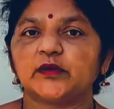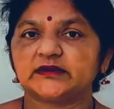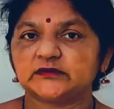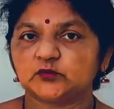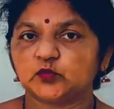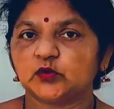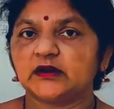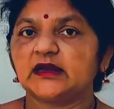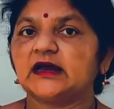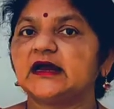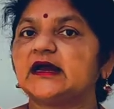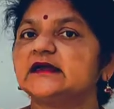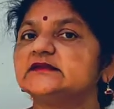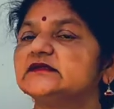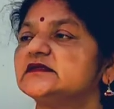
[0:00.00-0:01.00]
Now,
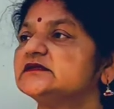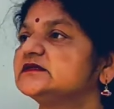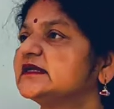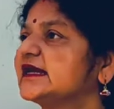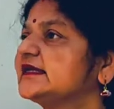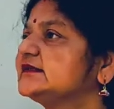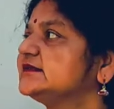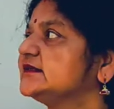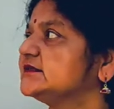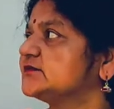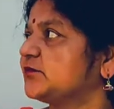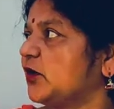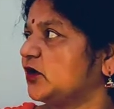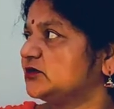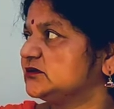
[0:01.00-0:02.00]
the child
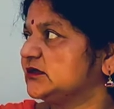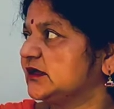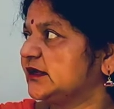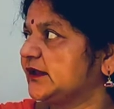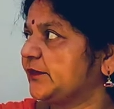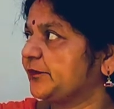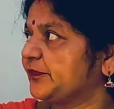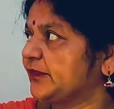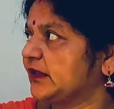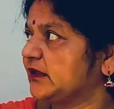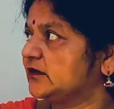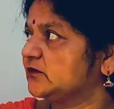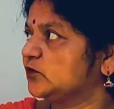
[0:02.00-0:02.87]
is wondering,